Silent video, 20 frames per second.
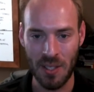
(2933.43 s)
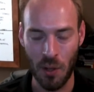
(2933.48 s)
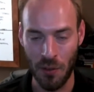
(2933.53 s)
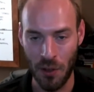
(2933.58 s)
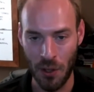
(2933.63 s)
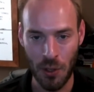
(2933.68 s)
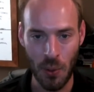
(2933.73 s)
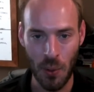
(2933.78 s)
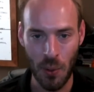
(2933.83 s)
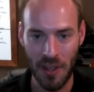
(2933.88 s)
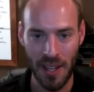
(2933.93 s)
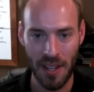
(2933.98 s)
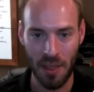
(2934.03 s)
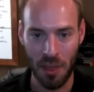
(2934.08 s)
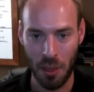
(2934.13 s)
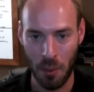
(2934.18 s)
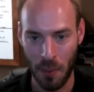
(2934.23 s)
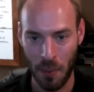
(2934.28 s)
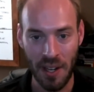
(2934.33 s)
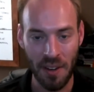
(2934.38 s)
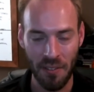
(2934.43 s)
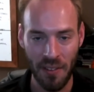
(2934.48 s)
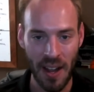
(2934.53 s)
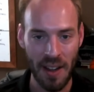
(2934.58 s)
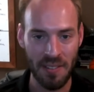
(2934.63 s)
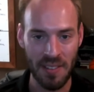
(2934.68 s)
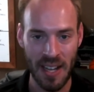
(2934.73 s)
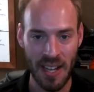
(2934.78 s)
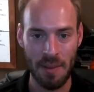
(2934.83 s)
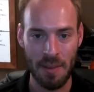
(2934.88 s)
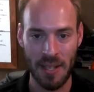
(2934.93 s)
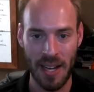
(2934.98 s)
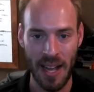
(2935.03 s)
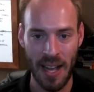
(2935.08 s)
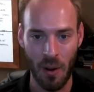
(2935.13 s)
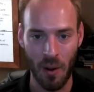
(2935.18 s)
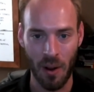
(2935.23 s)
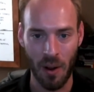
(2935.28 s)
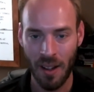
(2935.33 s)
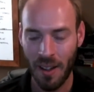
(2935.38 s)
So if you're doing that 3 to 5 times an
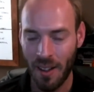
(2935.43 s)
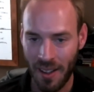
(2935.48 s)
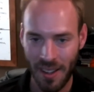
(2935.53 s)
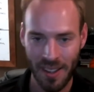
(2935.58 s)
hour,